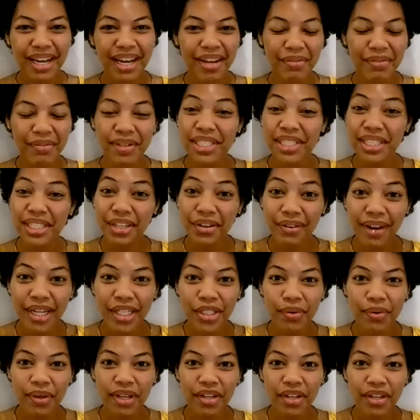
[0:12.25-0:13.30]
I recently
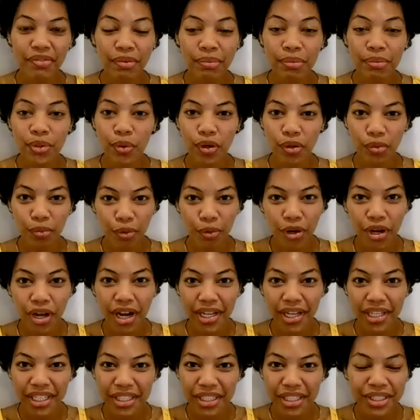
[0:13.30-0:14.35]
graduated from Swarthmore
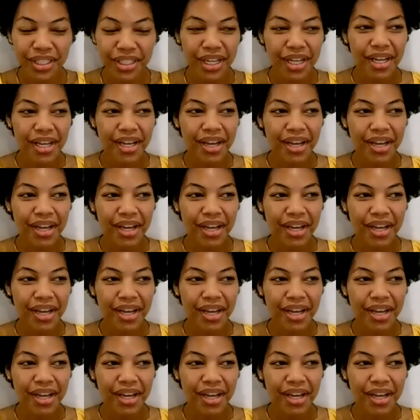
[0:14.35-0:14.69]
College.